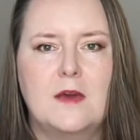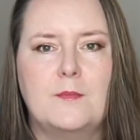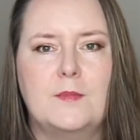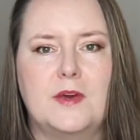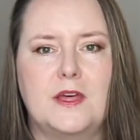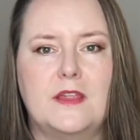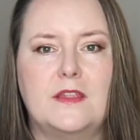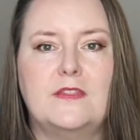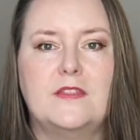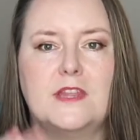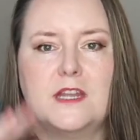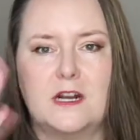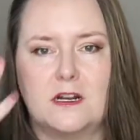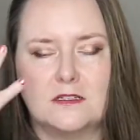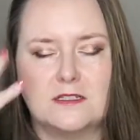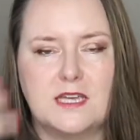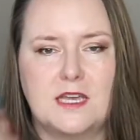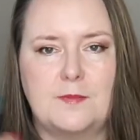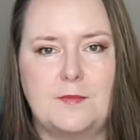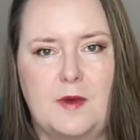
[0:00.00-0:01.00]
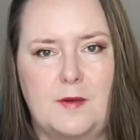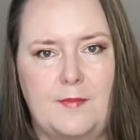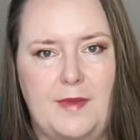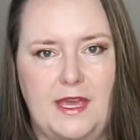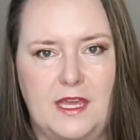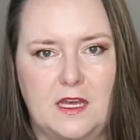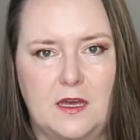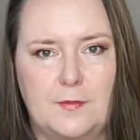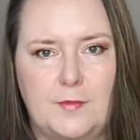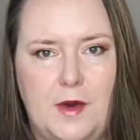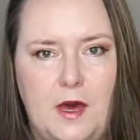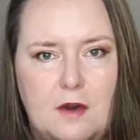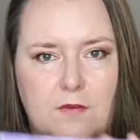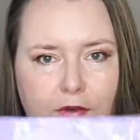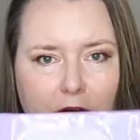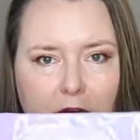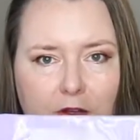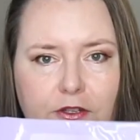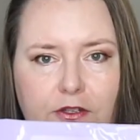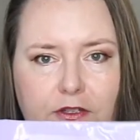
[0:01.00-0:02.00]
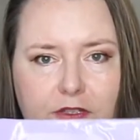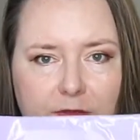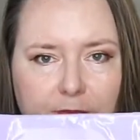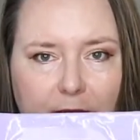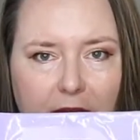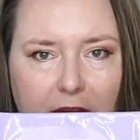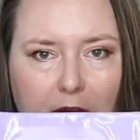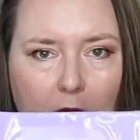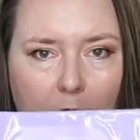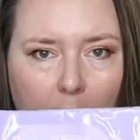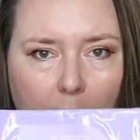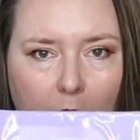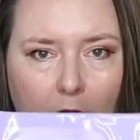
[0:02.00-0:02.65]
But and then I'll take my makeup off. I'll use a makeup